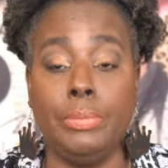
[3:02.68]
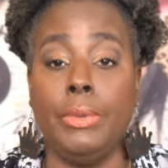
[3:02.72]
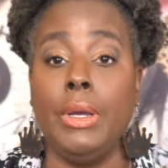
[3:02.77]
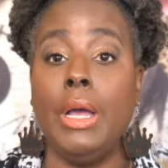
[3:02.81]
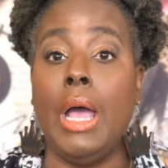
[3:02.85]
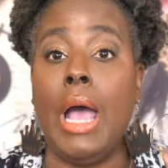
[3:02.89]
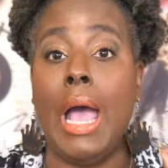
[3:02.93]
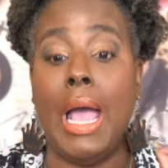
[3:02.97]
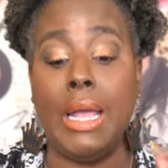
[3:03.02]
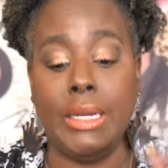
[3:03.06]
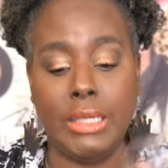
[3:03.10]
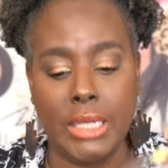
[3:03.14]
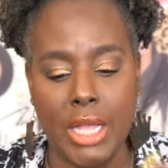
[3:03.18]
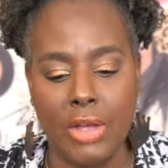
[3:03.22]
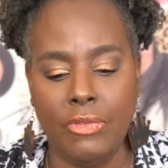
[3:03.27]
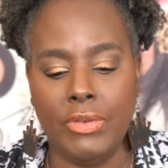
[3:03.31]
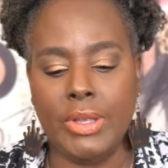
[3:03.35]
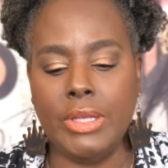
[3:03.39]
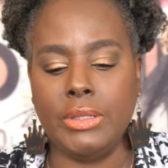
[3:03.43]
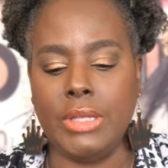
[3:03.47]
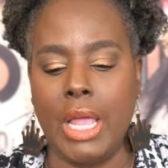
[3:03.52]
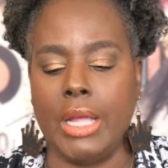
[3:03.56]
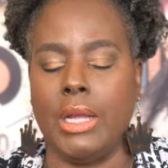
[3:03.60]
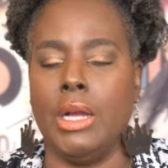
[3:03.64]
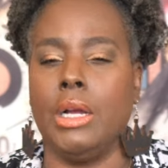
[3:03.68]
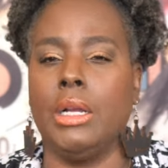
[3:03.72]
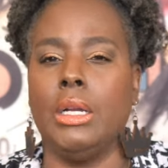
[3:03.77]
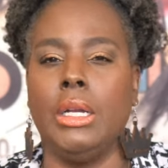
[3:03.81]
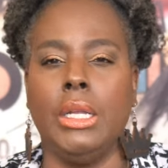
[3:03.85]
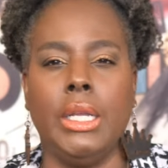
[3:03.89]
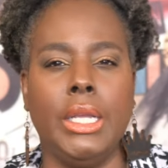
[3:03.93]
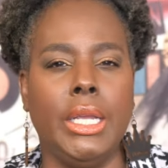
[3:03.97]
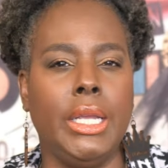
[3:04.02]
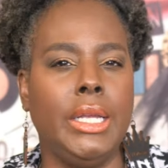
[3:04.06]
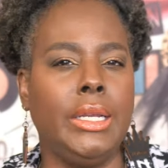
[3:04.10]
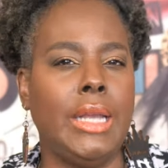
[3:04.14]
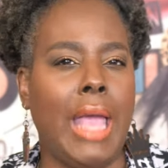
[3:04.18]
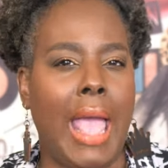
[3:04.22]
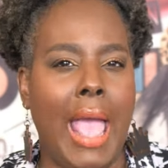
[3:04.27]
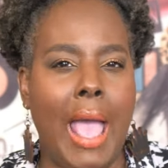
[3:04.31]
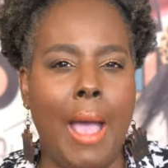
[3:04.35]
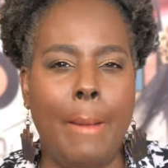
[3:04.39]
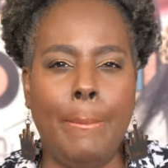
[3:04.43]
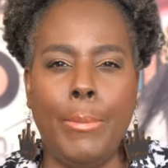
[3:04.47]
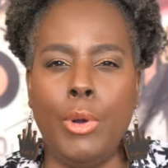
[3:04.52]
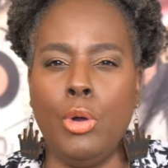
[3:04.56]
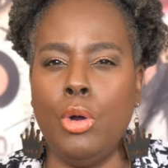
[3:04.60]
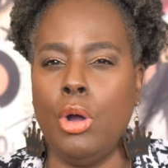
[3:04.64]
but I definitely, it's like a clean
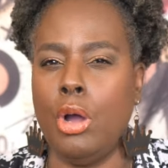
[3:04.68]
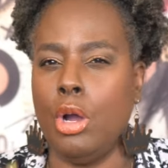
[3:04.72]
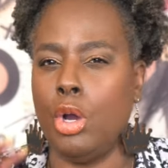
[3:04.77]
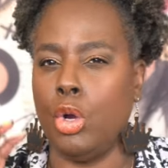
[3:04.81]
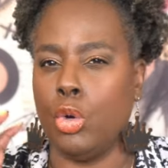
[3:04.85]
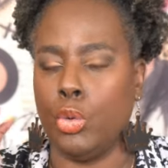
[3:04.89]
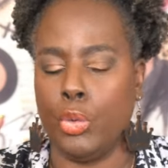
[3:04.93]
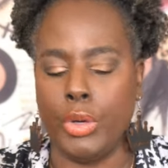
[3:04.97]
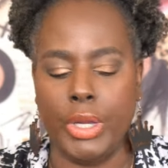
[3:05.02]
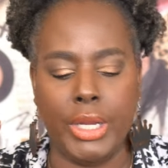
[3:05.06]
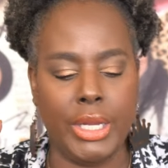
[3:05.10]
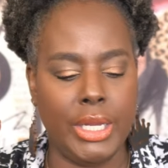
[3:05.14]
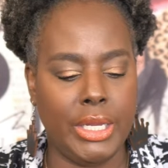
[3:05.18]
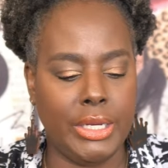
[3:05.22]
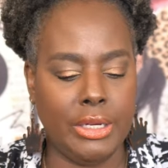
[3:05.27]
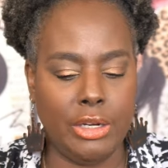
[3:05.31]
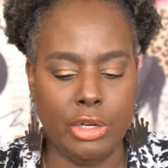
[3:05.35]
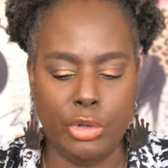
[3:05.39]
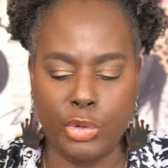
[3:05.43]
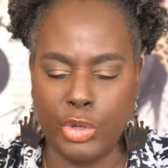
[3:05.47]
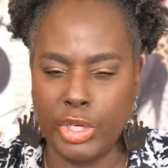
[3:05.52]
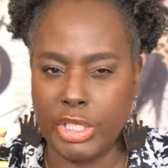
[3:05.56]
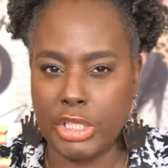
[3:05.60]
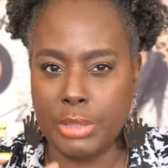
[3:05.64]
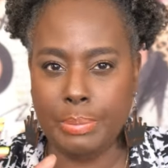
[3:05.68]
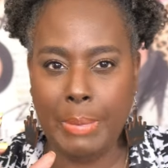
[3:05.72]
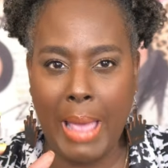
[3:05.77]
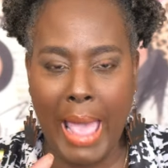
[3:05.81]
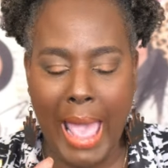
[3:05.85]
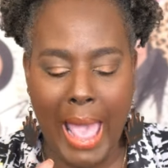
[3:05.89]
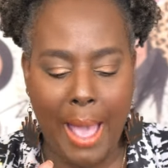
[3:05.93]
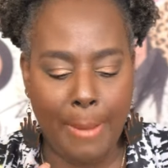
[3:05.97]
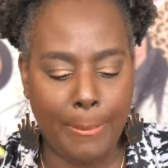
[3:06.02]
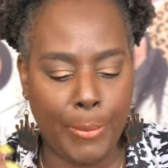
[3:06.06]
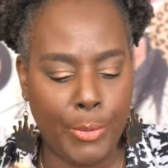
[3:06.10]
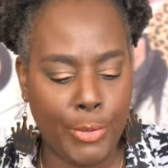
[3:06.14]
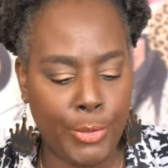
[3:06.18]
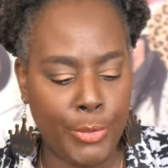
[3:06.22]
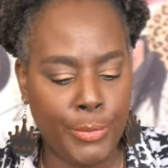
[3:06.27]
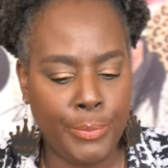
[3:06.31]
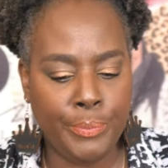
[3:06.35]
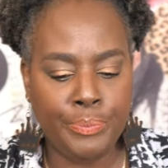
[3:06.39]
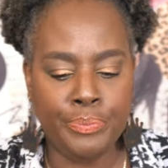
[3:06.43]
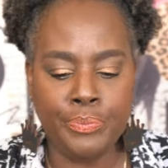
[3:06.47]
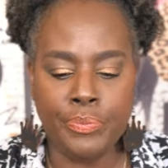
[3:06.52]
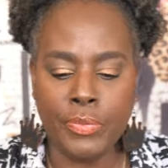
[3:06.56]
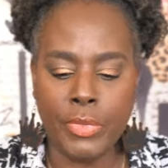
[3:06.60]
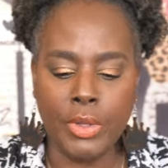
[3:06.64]
apple, a green crisp apple.
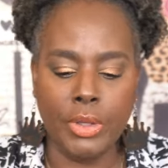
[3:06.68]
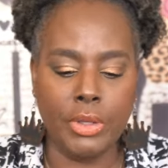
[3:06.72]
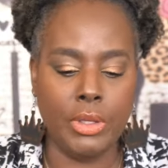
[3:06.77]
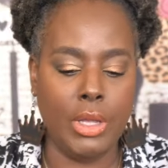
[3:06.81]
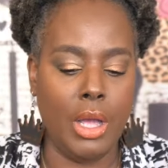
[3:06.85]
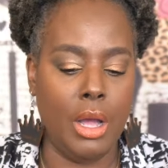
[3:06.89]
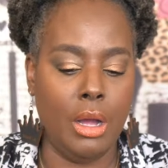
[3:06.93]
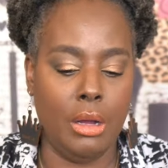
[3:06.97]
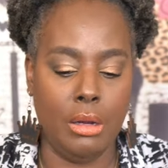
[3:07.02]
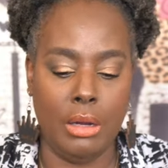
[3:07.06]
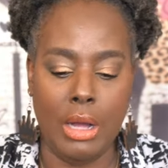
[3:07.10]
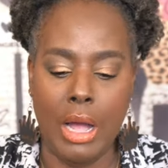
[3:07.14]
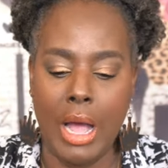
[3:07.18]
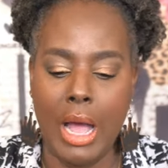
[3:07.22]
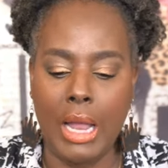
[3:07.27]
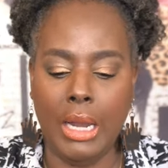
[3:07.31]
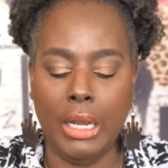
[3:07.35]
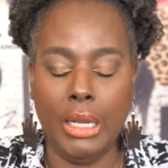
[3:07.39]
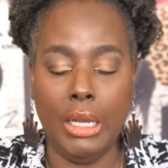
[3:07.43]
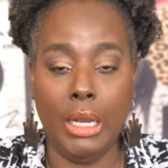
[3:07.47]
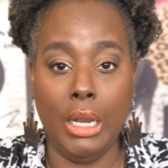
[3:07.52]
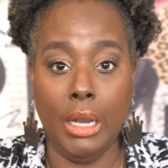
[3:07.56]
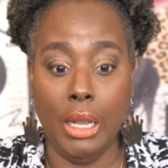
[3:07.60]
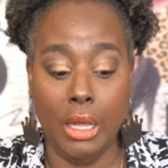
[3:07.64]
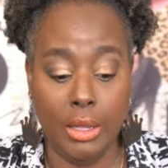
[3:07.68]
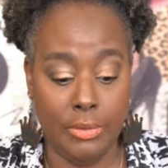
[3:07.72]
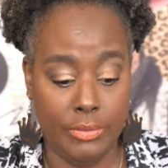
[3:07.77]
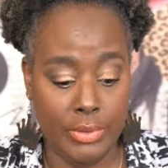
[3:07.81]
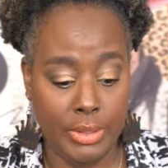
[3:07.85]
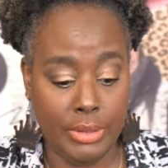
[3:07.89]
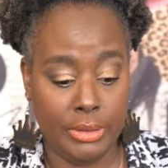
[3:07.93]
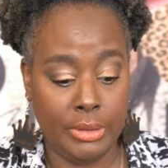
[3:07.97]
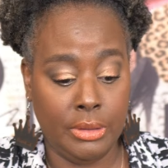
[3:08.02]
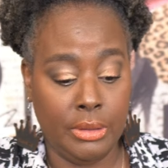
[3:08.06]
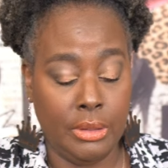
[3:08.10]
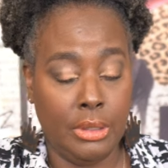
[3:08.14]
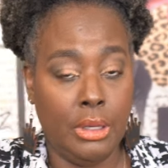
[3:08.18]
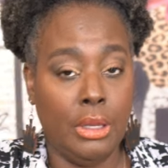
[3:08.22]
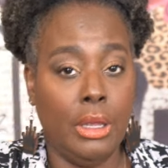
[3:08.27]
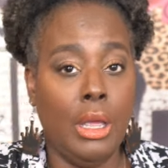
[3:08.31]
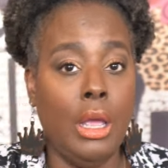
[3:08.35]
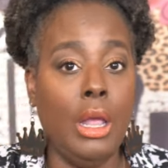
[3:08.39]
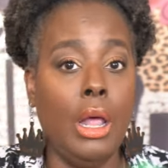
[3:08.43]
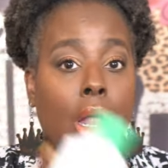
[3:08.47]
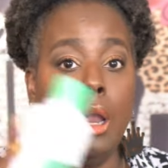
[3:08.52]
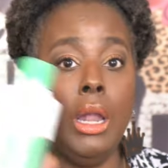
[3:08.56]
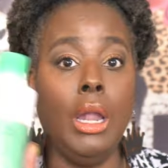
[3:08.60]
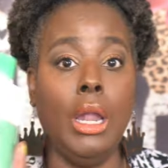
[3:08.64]
Y'all, I love it.
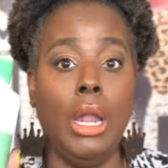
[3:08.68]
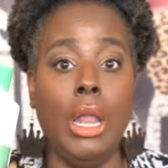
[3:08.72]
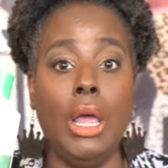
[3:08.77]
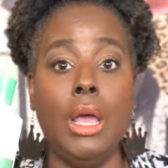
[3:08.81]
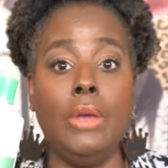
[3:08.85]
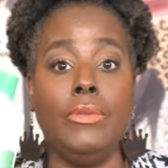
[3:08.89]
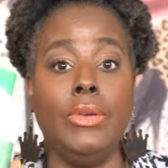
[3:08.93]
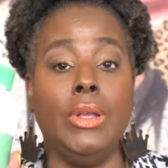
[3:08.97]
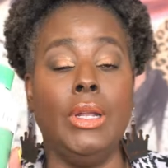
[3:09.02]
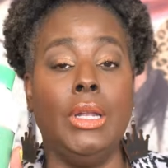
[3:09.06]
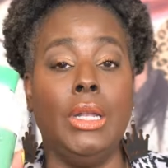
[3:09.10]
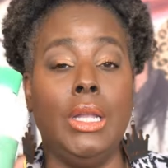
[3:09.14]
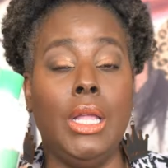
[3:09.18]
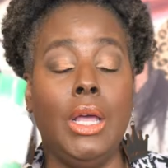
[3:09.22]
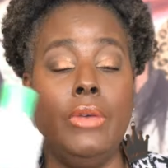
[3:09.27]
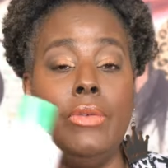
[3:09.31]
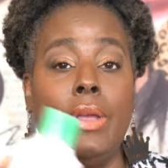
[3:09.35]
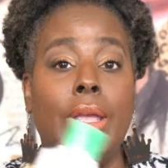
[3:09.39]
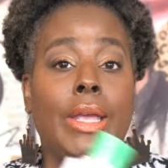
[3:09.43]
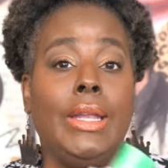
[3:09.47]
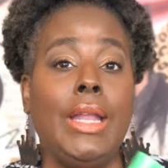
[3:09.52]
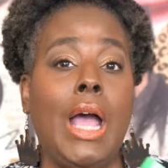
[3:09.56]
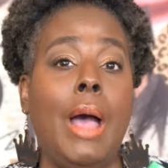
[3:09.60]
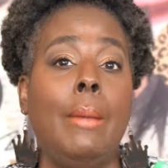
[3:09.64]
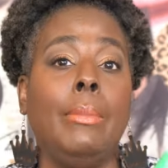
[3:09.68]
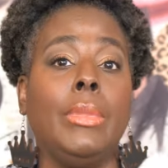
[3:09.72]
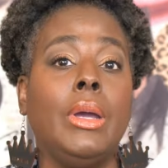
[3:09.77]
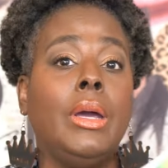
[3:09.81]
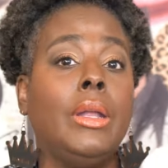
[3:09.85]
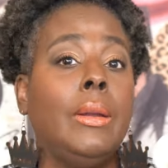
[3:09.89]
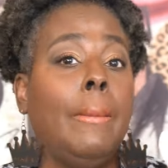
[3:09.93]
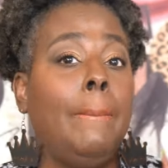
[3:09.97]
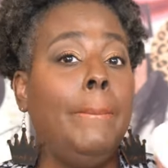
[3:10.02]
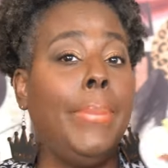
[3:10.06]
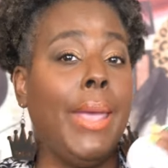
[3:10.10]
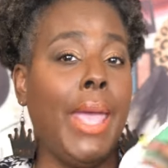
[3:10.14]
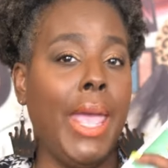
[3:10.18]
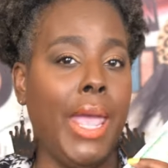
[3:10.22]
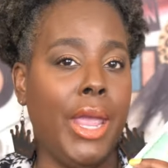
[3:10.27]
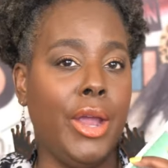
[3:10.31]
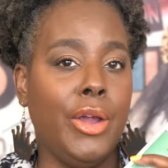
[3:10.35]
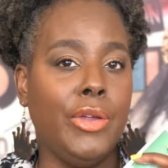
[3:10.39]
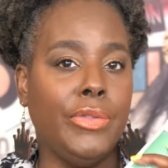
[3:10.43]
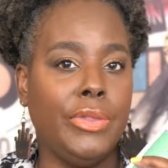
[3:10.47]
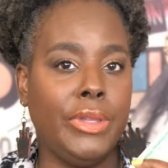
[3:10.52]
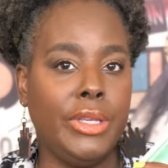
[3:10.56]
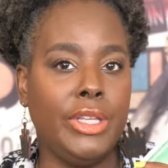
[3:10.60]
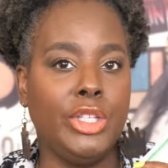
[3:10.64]
Love it, love it. And I'm going to
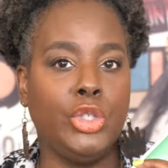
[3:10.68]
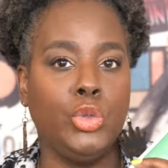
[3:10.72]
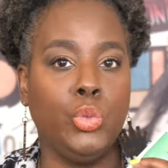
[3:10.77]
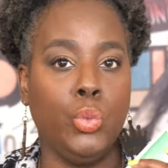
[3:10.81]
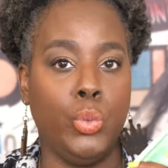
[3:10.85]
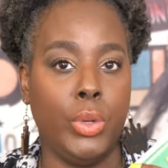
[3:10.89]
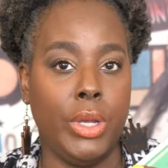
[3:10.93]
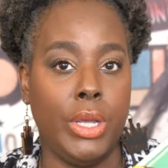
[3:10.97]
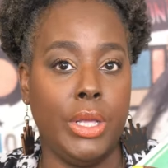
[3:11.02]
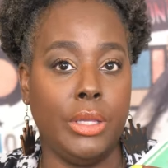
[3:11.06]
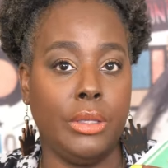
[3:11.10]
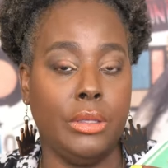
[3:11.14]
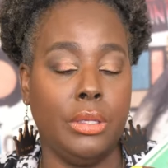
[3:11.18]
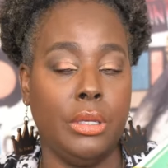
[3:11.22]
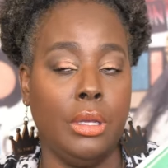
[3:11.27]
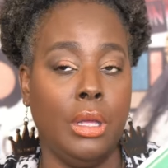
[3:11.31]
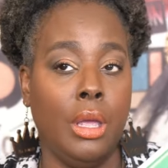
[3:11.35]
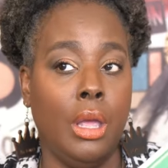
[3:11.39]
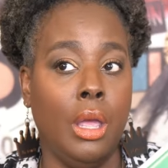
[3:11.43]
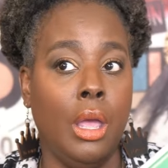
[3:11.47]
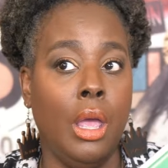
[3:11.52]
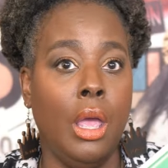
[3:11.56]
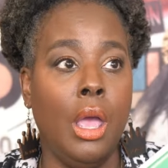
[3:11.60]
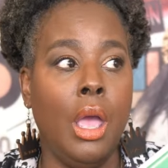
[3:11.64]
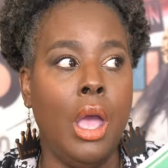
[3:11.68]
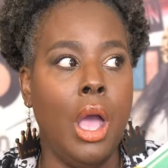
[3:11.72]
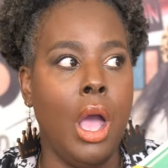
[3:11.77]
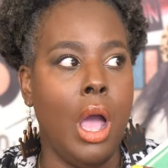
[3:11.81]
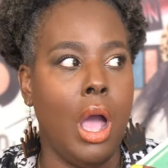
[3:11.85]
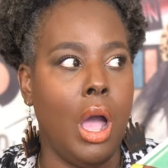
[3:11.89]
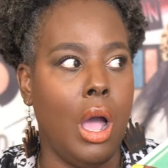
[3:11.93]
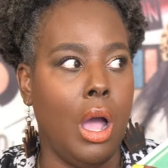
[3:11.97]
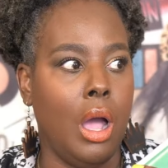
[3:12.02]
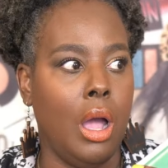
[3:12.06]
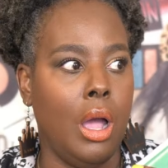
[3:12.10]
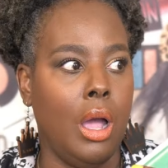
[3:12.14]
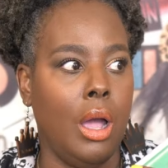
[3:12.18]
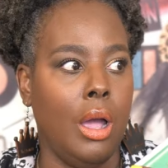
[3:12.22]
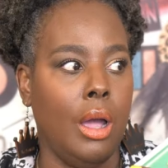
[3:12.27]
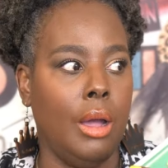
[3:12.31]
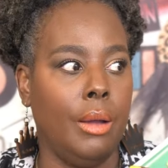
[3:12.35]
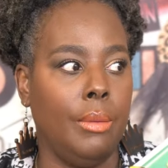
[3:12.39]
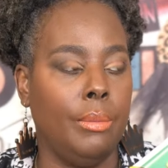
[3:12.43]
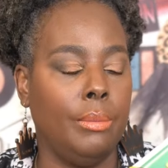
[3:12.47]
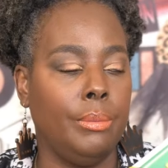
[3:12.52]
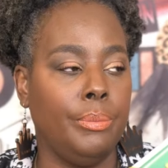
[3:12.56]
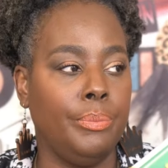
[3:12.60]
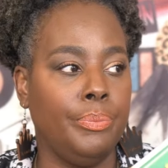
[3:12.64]
pair this with
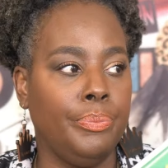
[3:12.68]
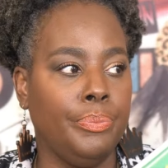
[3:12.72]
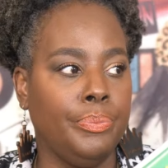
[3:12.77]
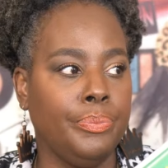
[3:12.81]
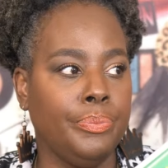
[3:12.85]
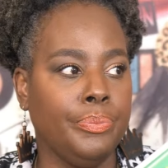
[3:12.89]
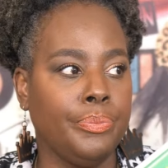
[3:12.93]
um,